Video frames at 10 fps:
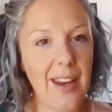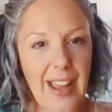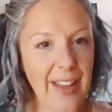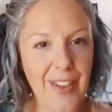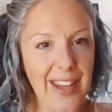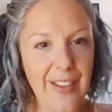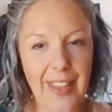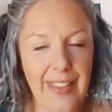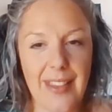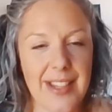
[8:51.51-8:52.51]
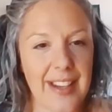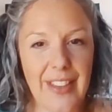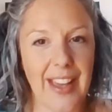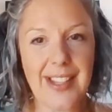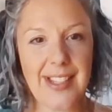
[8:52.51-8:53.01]
I don't have there's
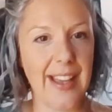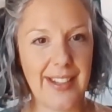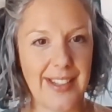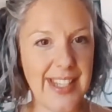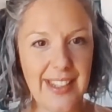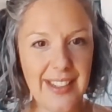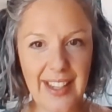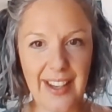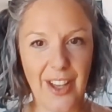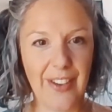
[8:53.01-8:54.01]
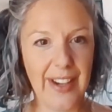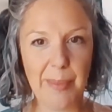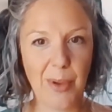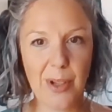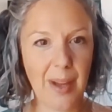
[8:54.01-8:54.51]
none of that anxiety in her
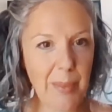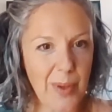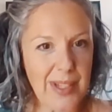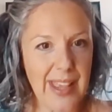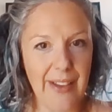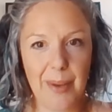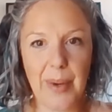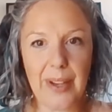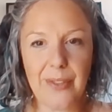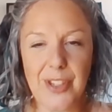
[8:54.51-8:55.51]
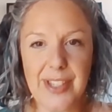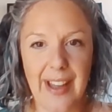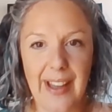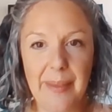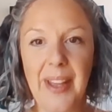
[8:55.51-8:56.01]
anymore. I'm always there at
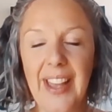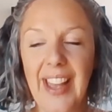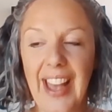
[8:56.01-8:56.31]
breakfast time.